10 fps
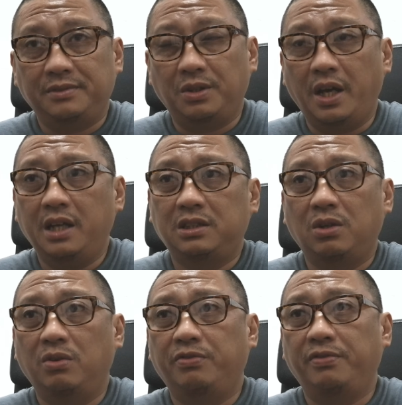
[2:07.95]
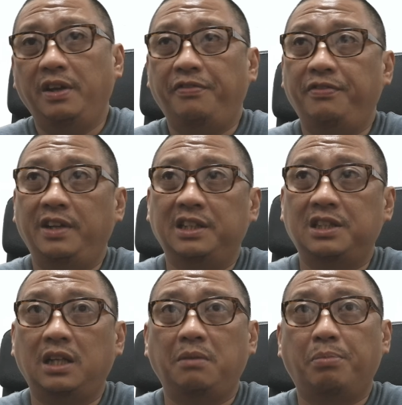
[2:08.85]
Okay, so if it's
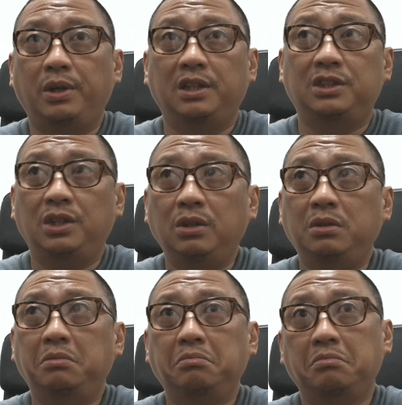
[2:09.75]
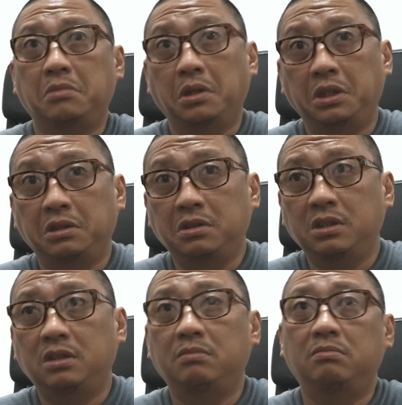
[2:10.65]
not important to you, all in
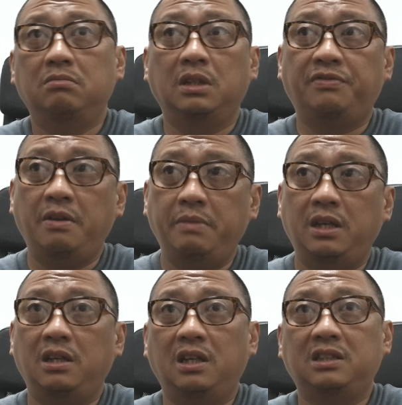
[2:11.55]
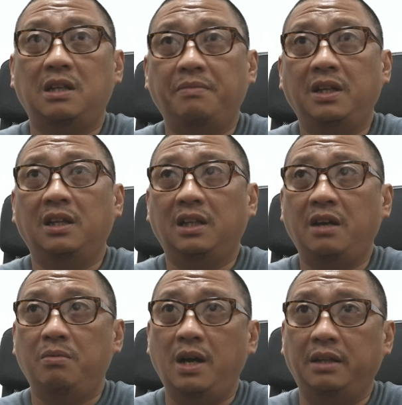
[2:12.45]
good, but for me, it's something that I
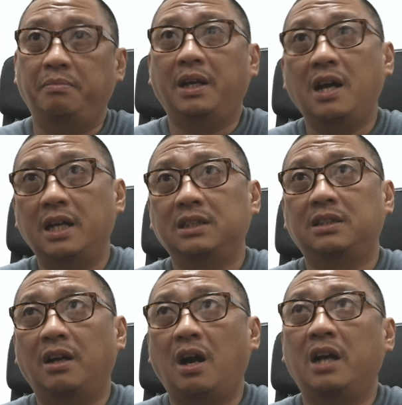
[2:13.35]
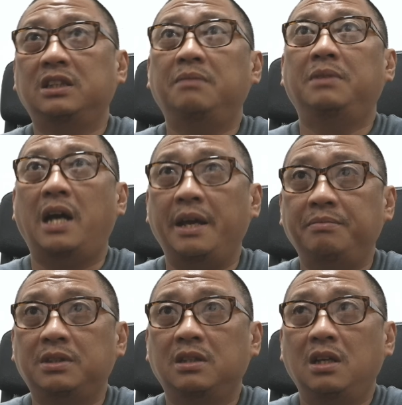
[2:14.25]
want because there are some
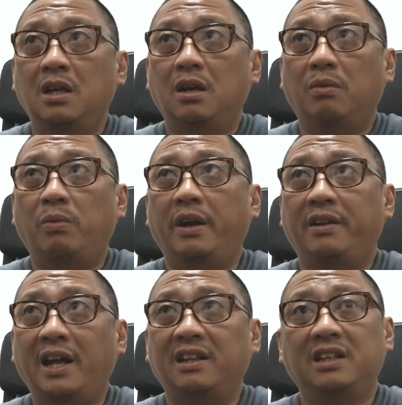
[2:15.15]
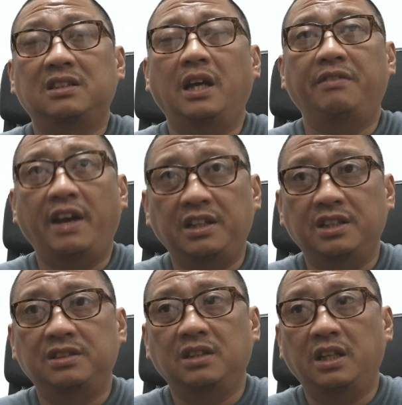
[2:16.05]
times where that is the
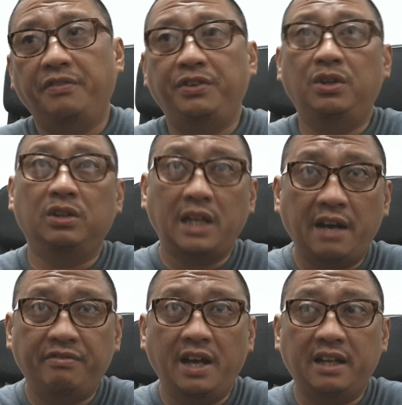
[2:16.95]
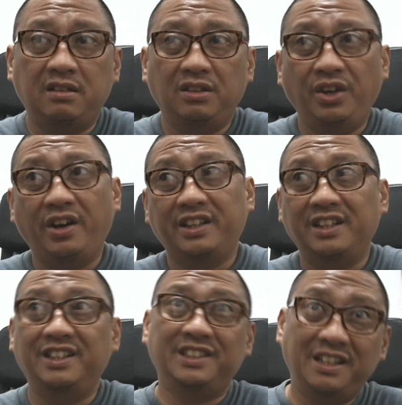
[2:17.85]
advantage, and if you don't have that, you're at a
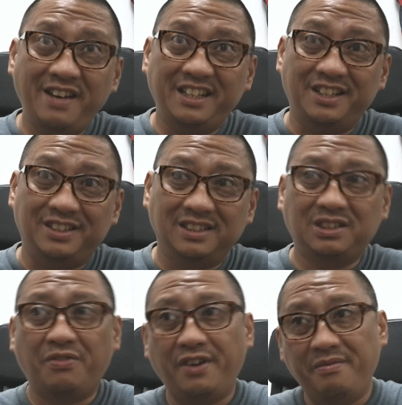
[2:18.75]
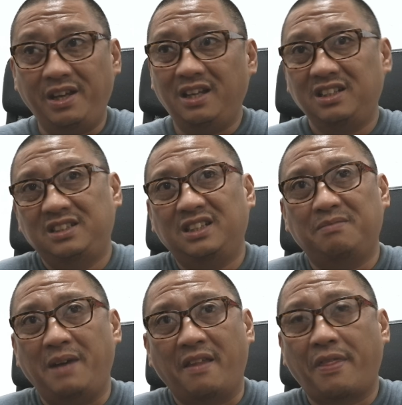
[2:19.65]
disadvantage. So for me, it's just
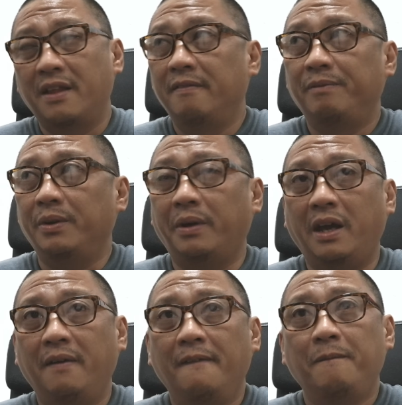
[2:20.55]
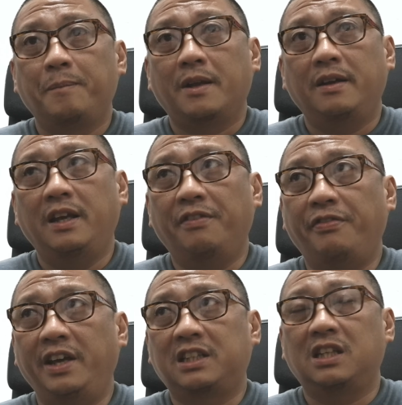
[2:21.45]
math. Okay, if
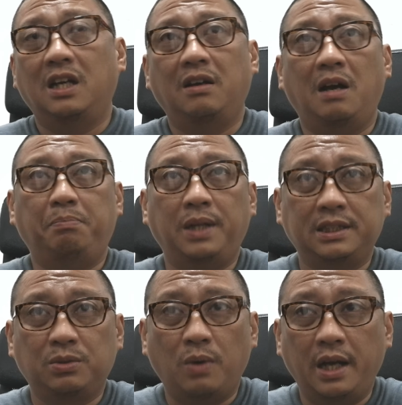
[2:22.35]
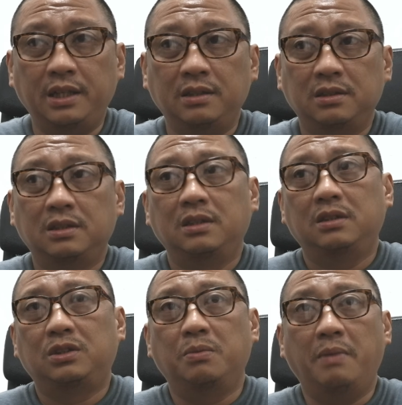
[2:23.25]
it's a +1
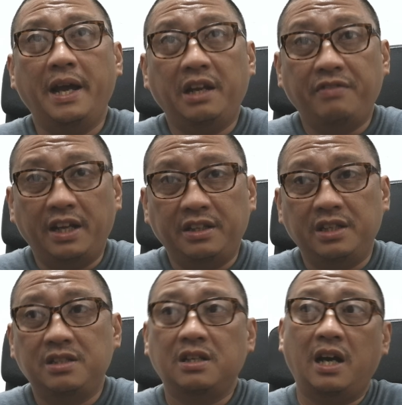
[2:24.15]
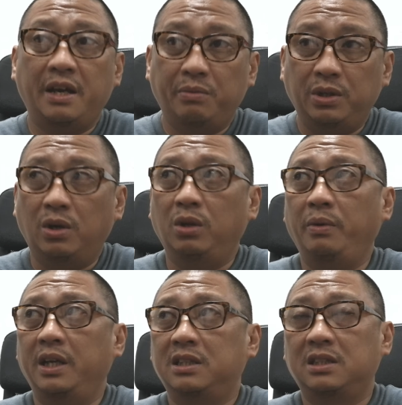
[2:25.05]
to my advantage, I would
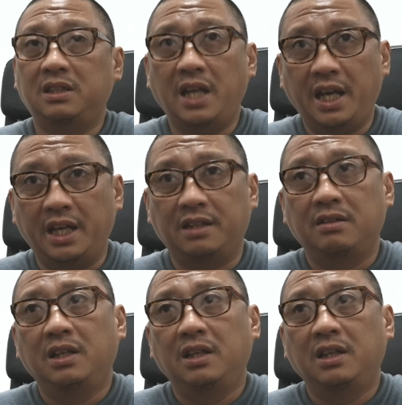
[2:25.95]
always take it.